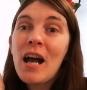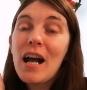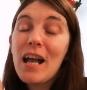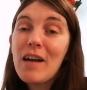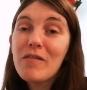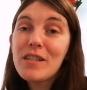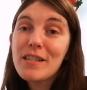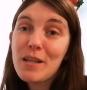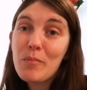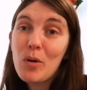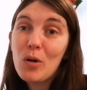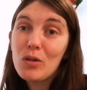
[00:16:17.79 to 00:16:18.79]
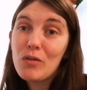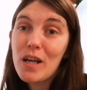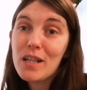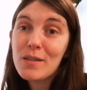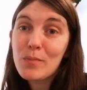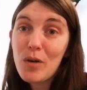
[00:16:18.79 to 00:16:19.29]
I haven't seen Polar
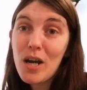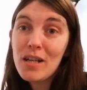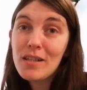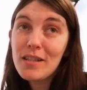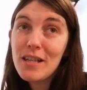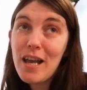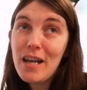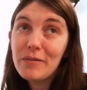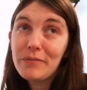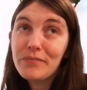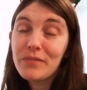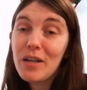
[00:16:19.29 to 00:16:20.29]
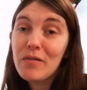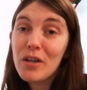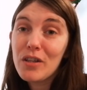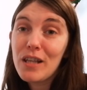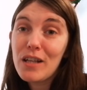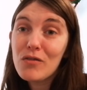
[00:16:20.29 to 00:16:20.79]
Express yet. I've
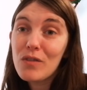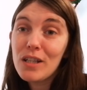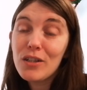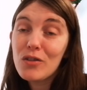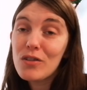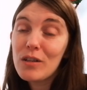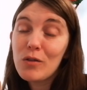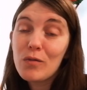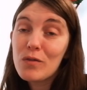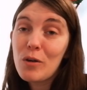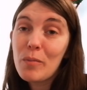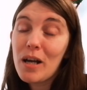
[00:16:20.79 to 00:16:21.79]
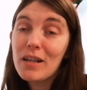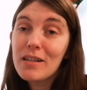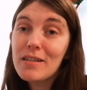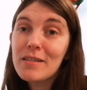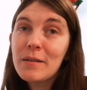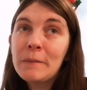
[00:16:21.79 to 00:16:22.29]
heard that's really good. I love Tom
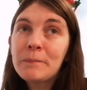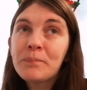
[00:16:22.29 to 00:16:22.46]
Hanks.